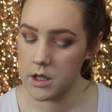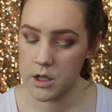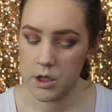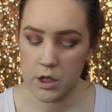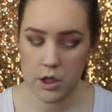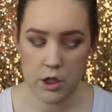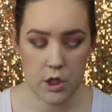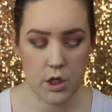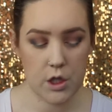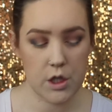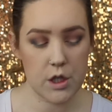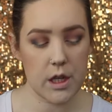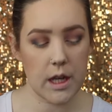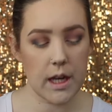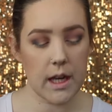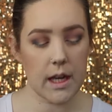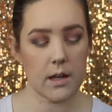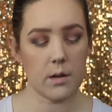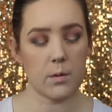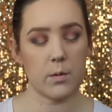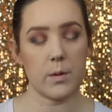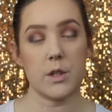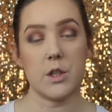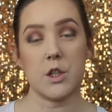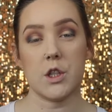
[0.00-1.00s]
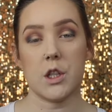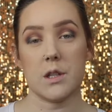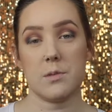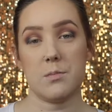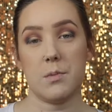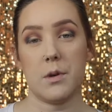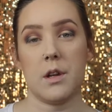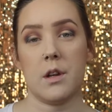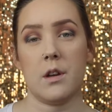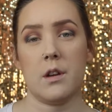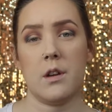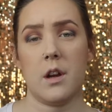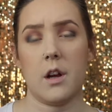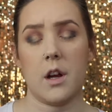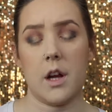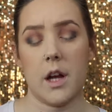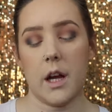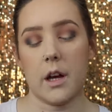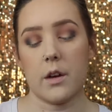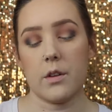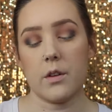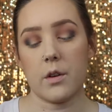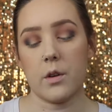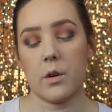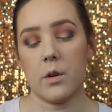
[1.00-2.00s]
shade we just put in our
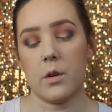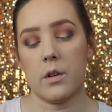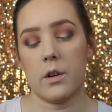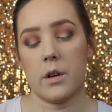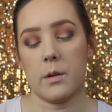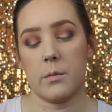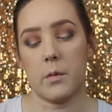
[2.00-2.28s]
outer corner,